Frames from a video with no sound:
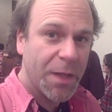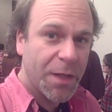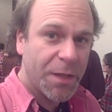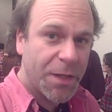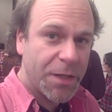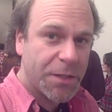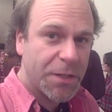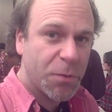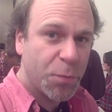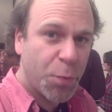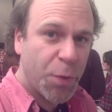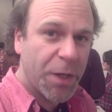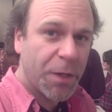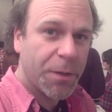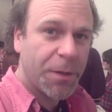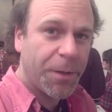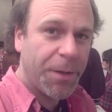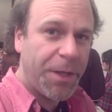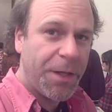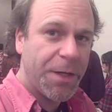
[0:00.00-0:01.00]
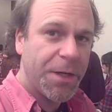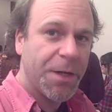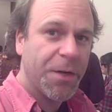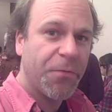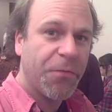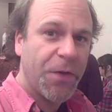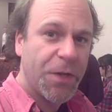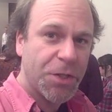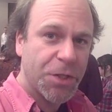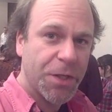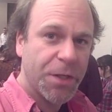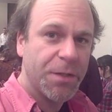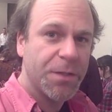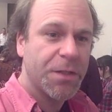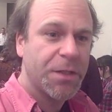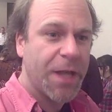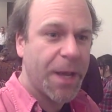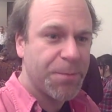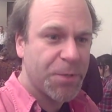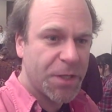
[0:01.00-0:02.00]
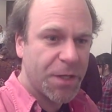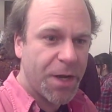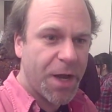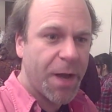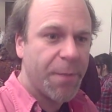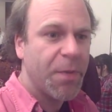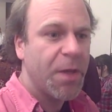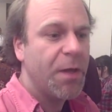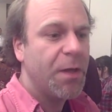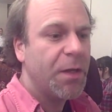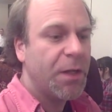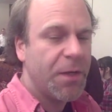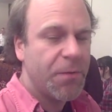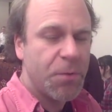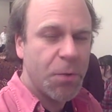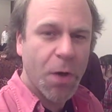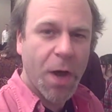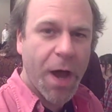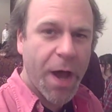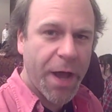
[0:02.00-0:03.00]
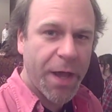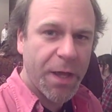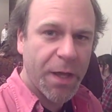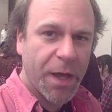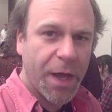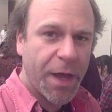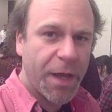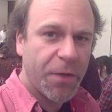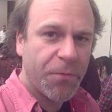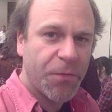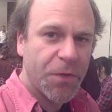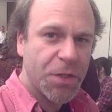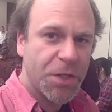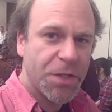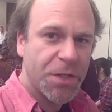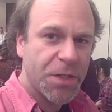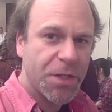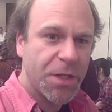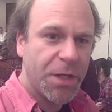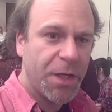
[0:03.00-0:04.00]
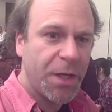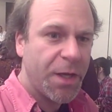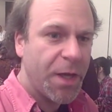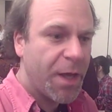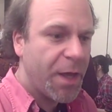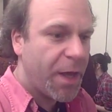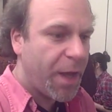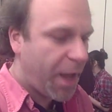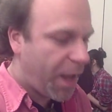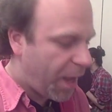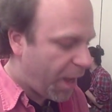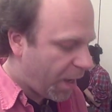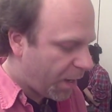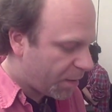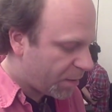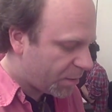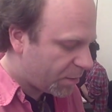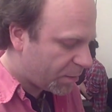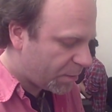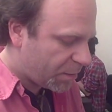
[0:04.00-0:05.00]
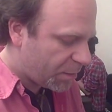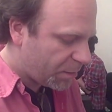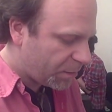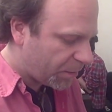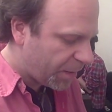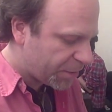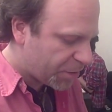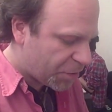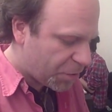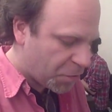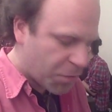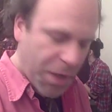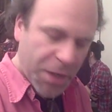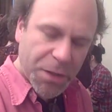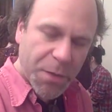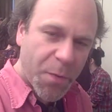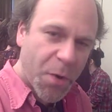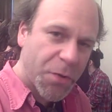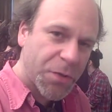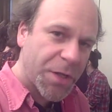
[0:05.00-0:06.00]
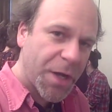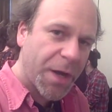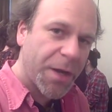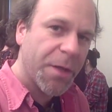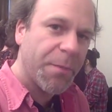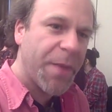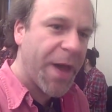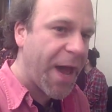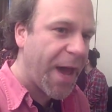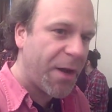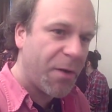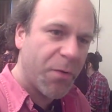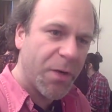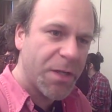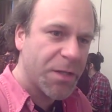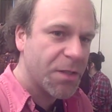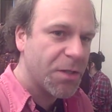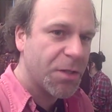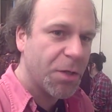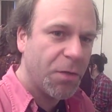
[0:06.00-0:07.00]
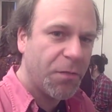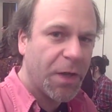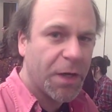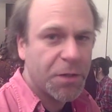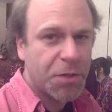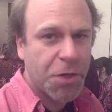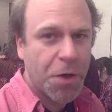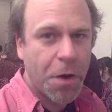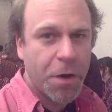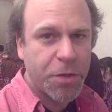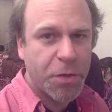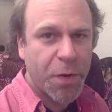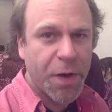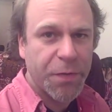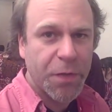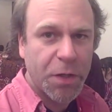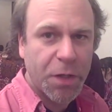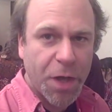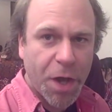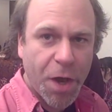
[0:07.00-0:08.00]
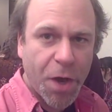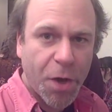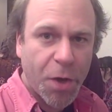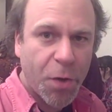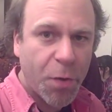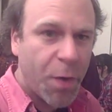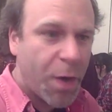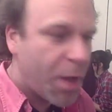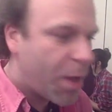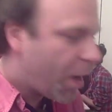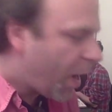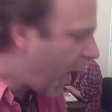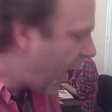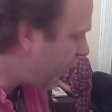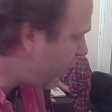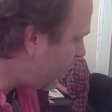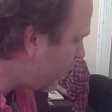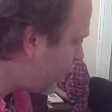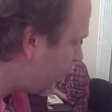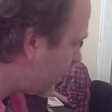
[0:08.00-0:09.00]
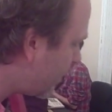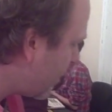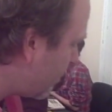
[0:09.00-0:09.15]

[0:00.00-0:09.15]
This is real clean and efficient, steps it up, gives you a high, high efficiency, and lets you get the most out of the batteries. And so you've got a charger on the go. I use it